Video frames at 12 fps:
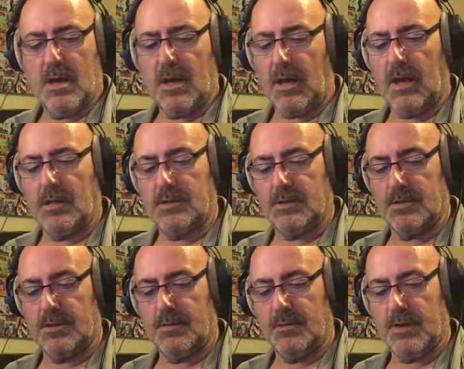kids
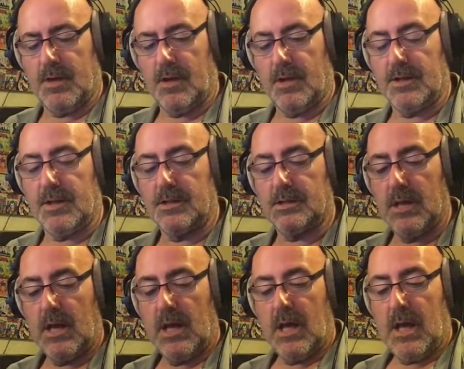who were denied this,
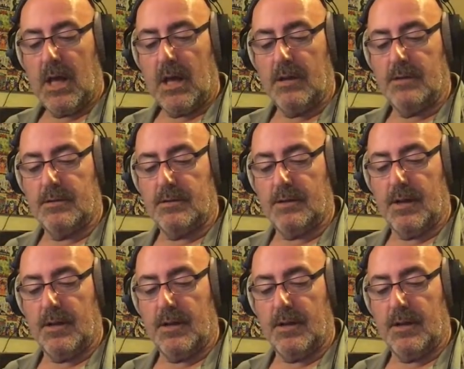and